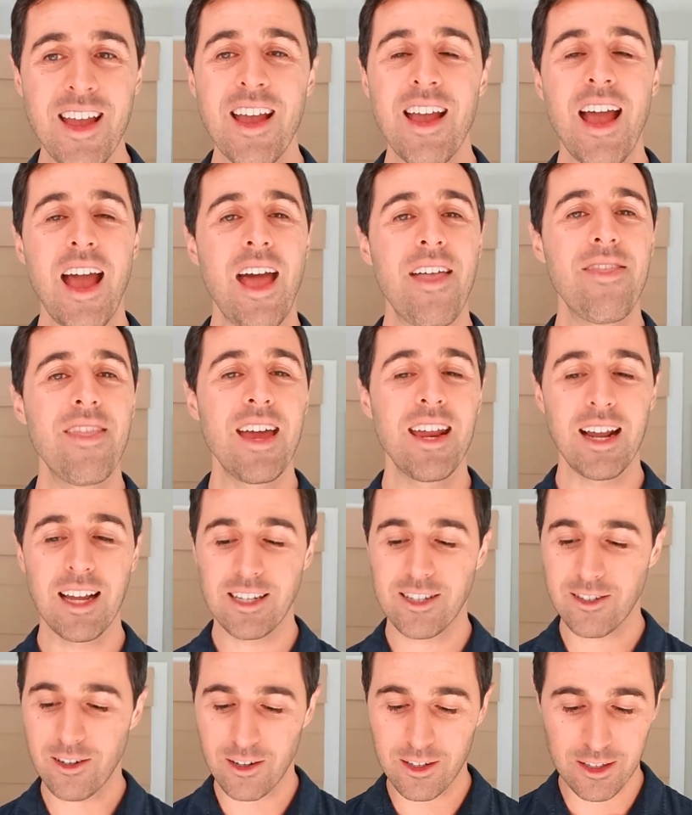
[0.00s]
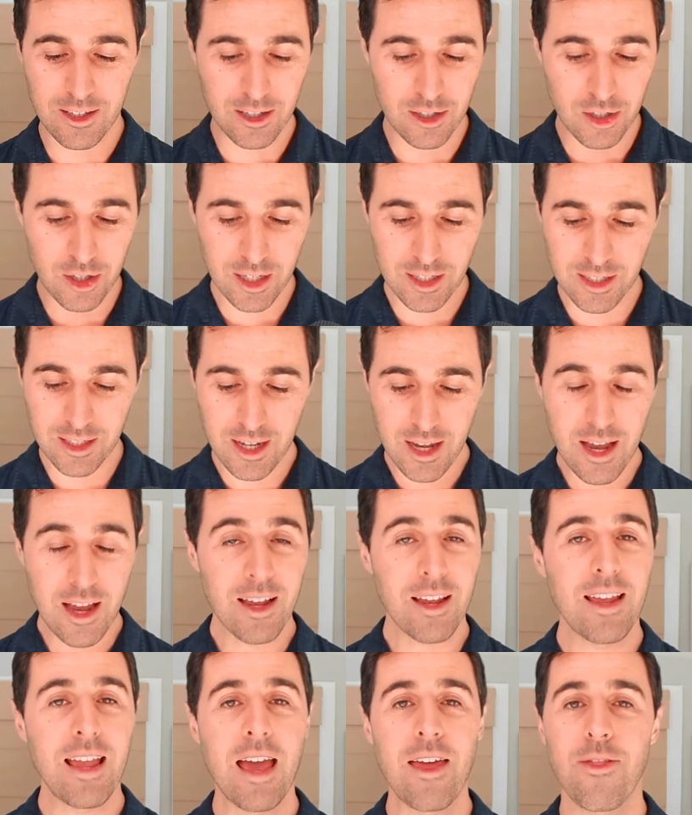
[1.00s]
And then I started to just
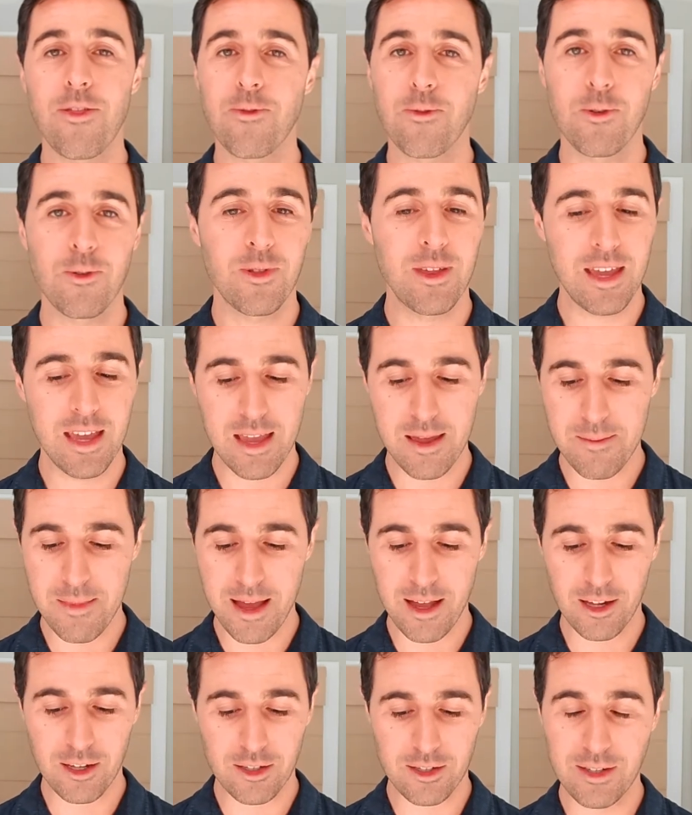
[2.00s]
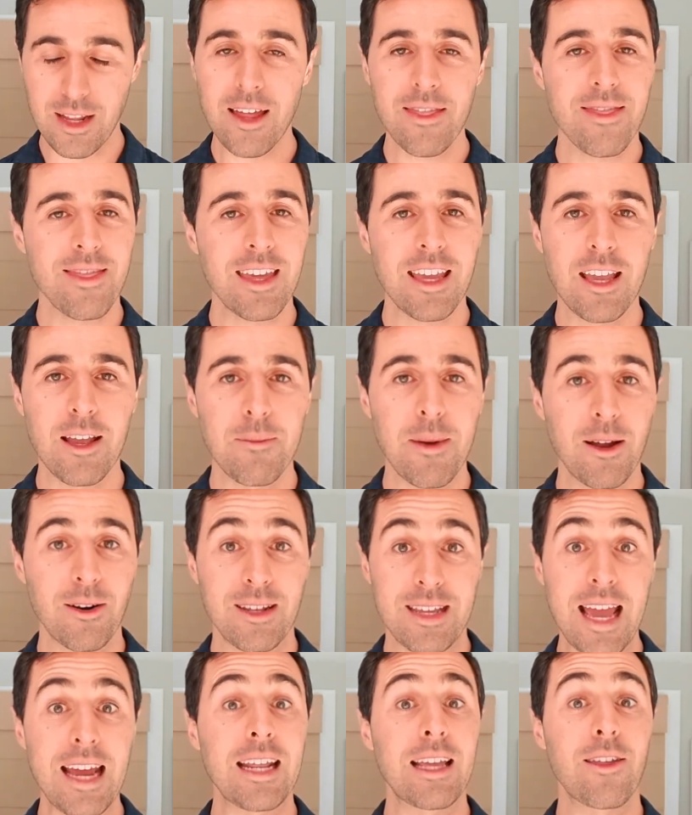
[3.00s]
get through the emails, not thinking
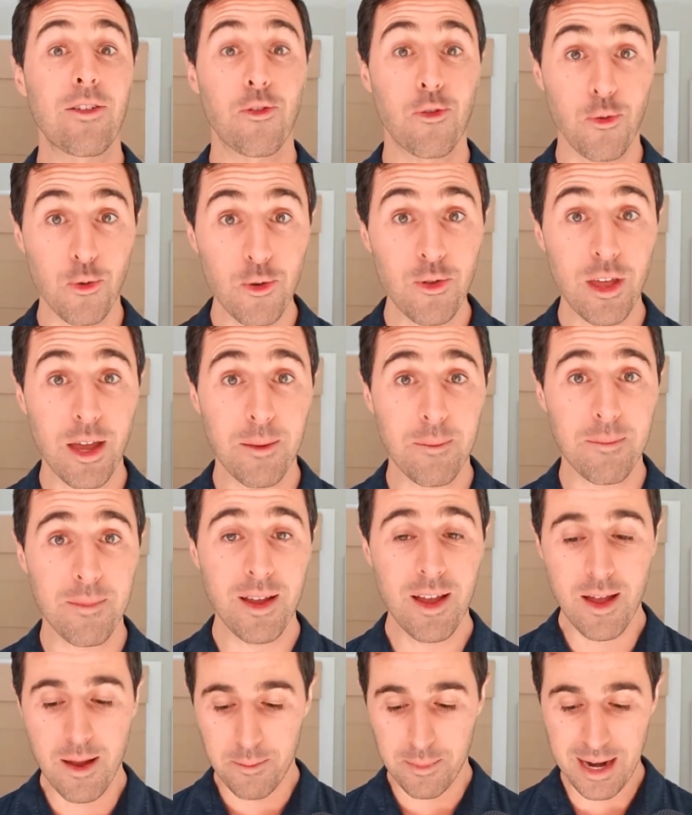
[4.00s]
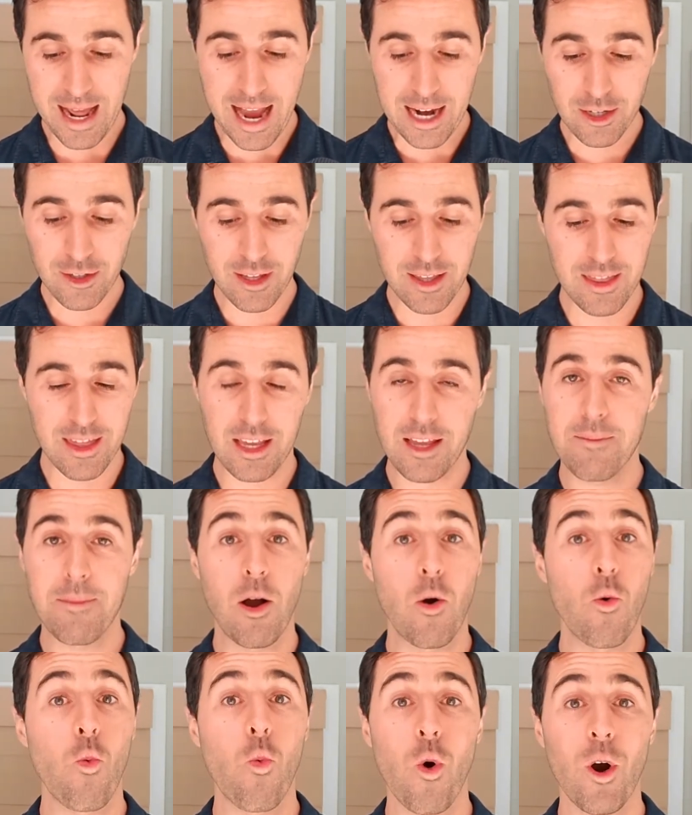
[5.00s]
about getting through them, but actually thinking
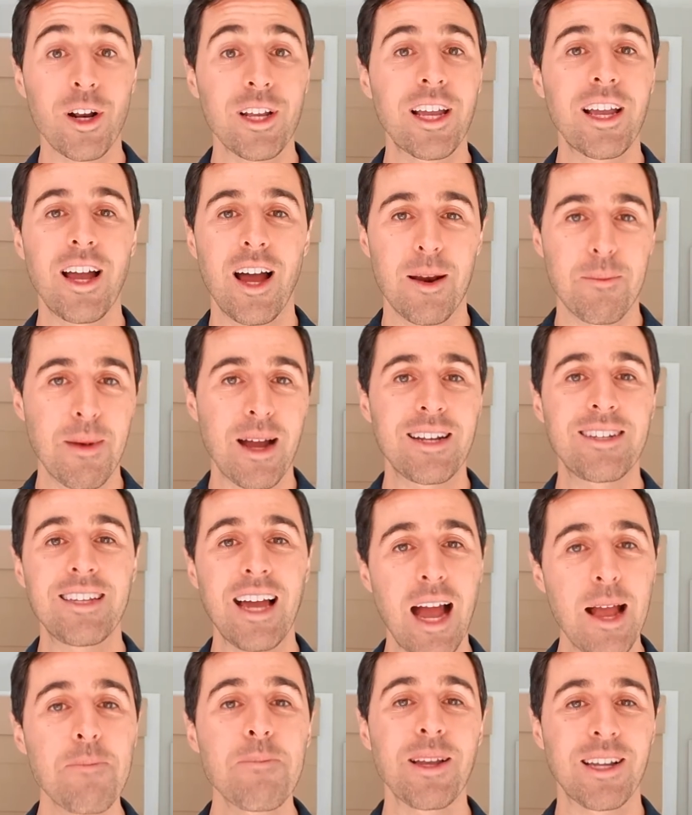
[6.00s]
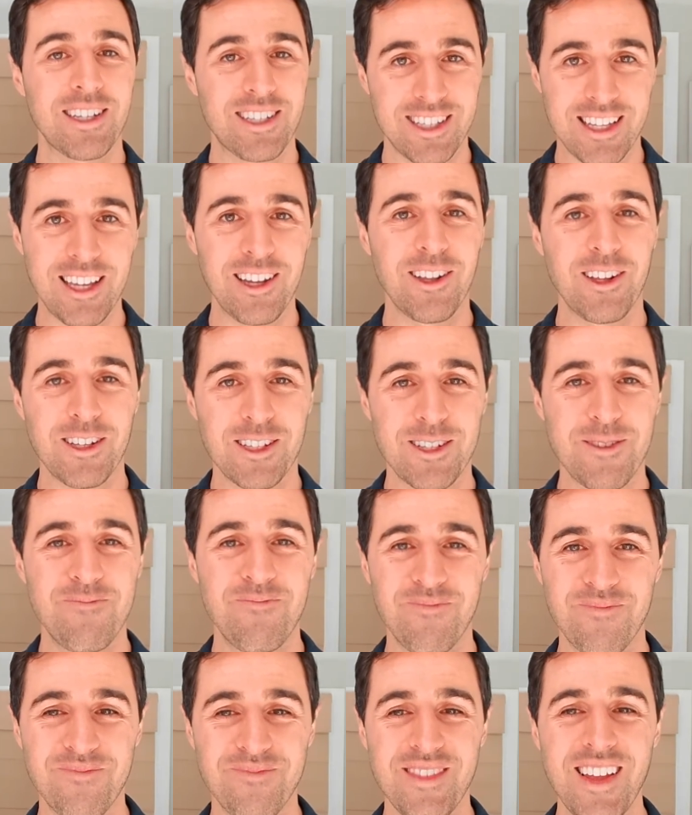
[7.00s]
about working on my typing skills.
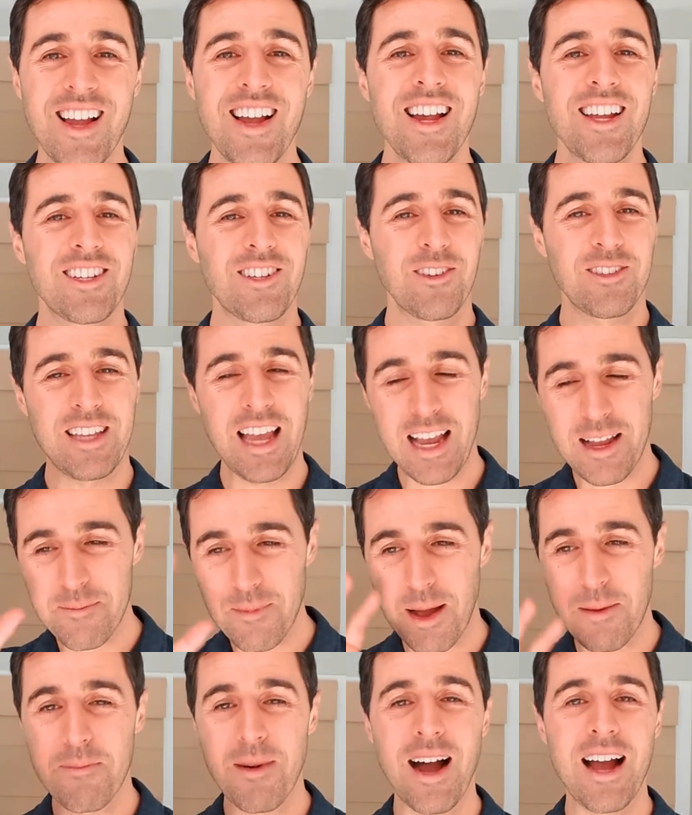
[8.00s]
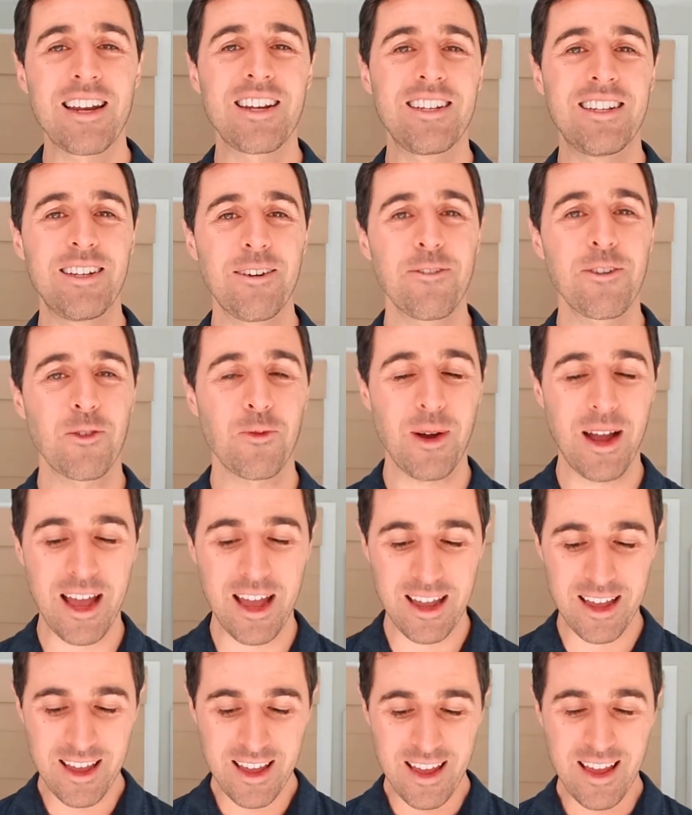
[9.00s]
So taking my mind a different
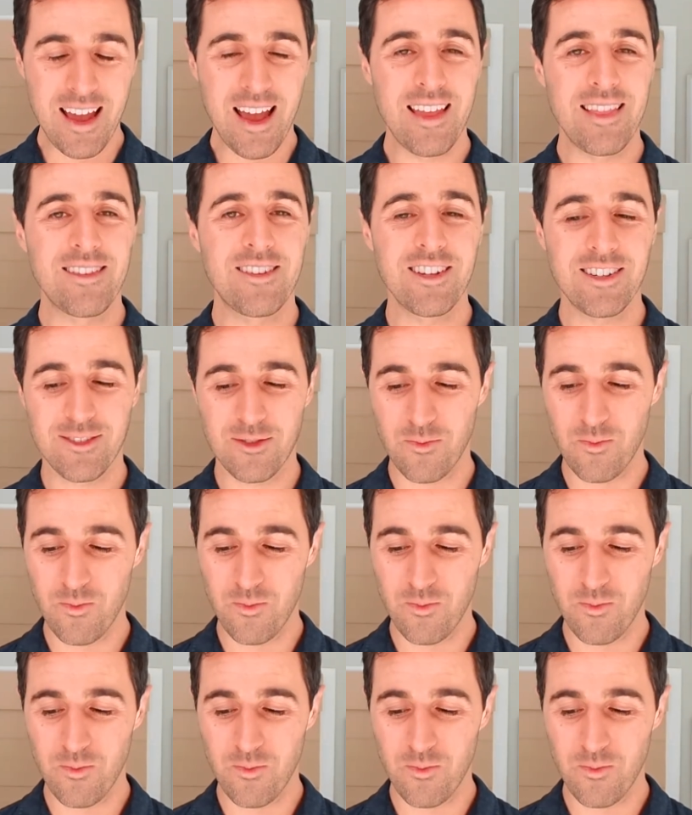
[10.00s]
way and just